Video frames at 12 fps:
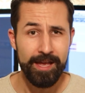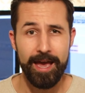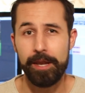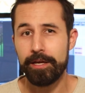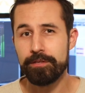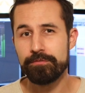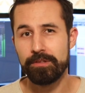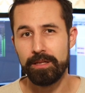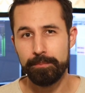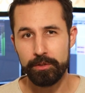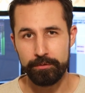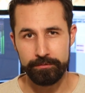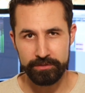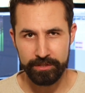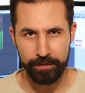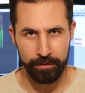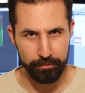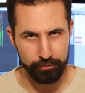And I use limiters to
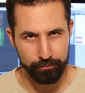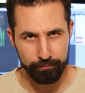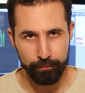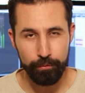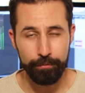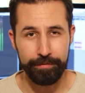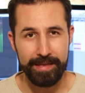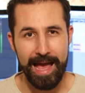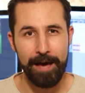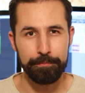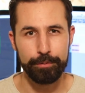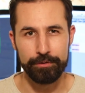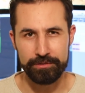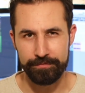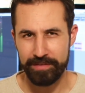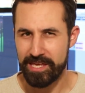control the the outputs of